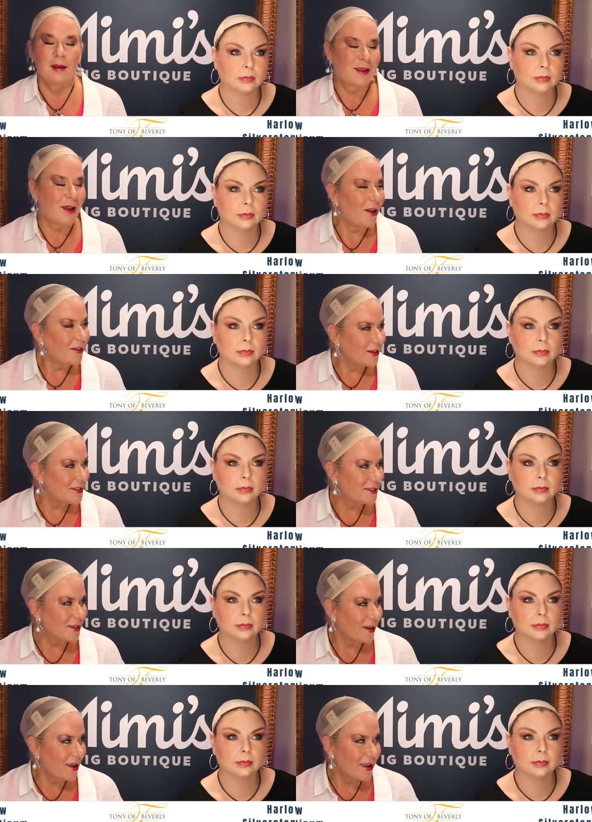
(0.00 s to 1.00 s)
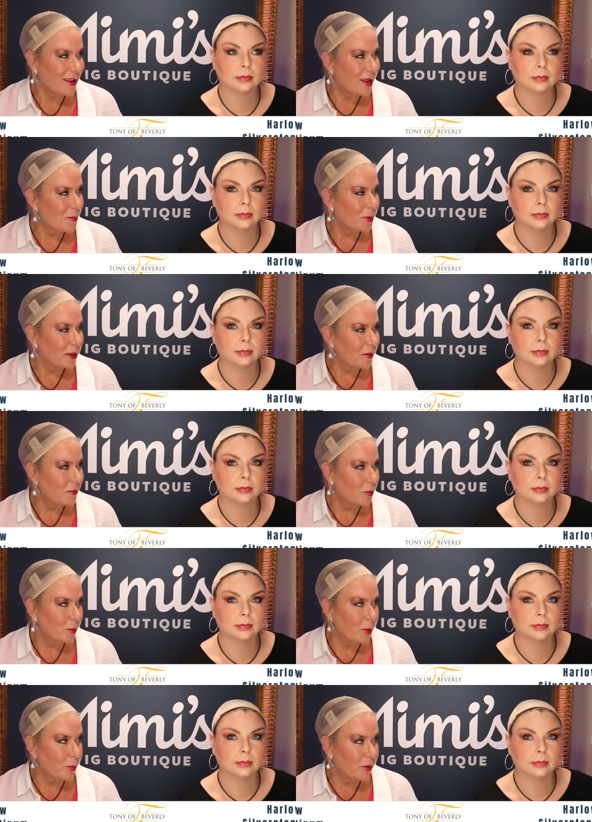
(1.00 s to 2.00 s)
Speaker 1: Colleen's like, I can't believe you
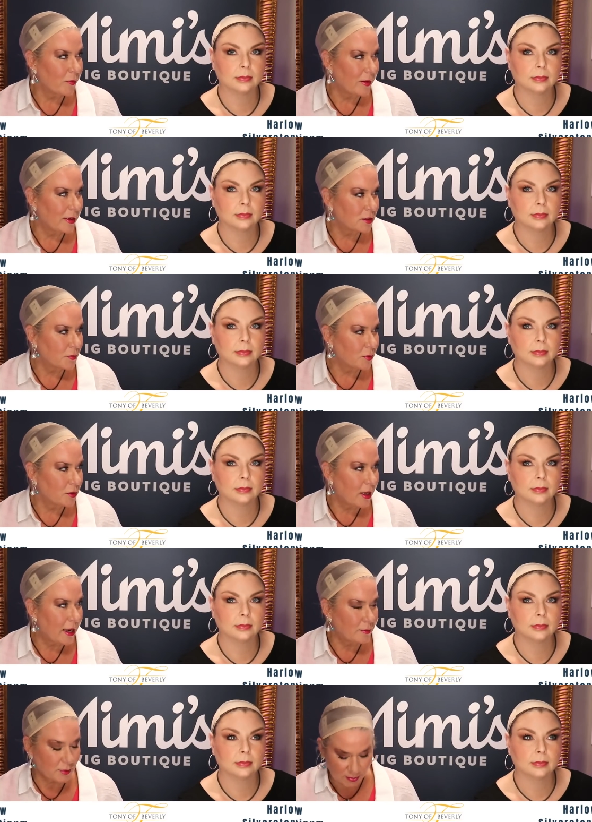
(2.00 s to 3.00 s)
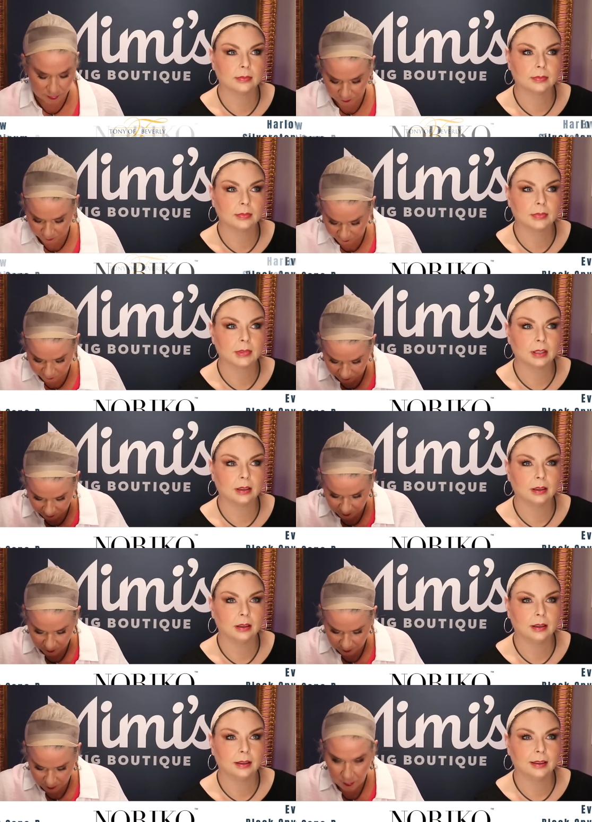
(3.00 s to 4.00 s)
remember the fanciful names.
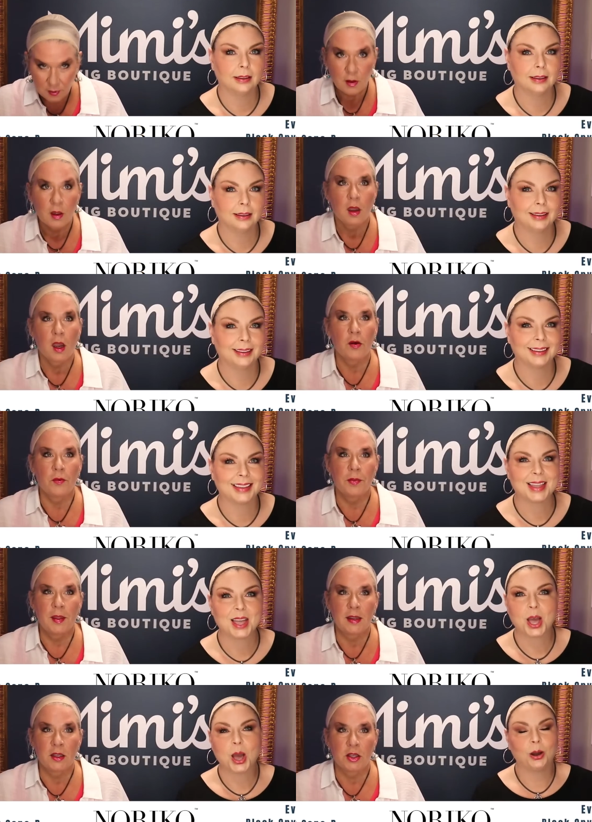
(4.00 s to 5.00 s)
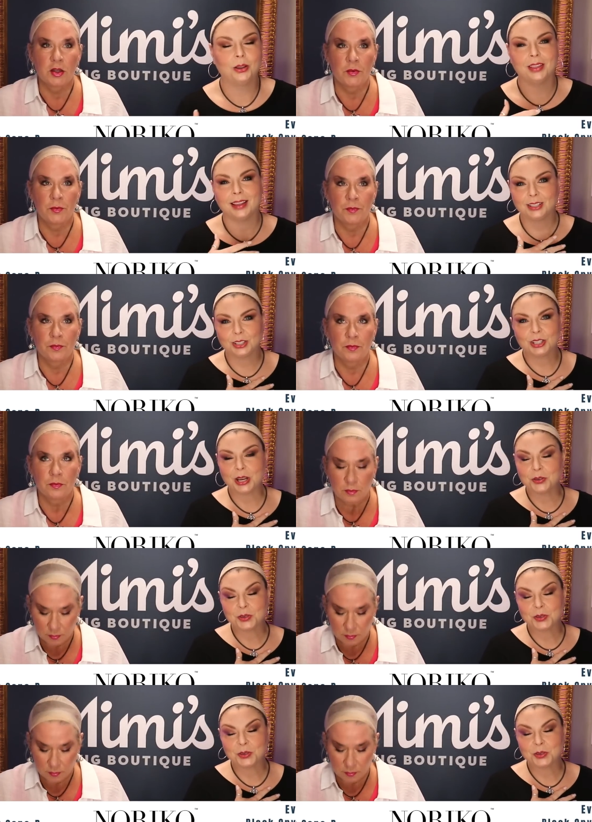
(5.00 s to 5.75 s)
Oh, thank you.
Speaker 2: Well, it just shows